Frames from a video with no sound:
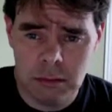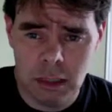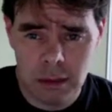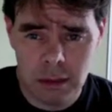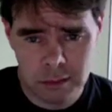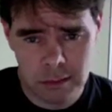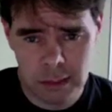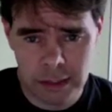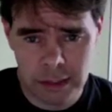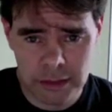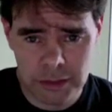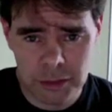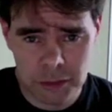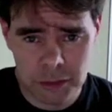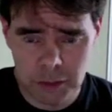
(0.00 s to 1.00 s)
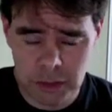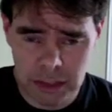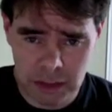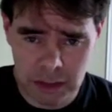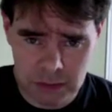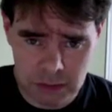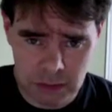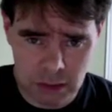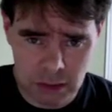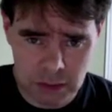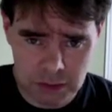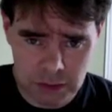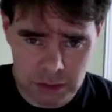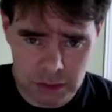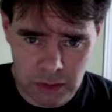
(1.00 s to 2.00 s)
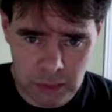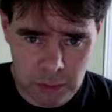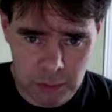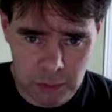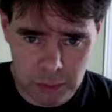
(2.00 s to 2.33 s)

under like $2,000 or $3,000 on their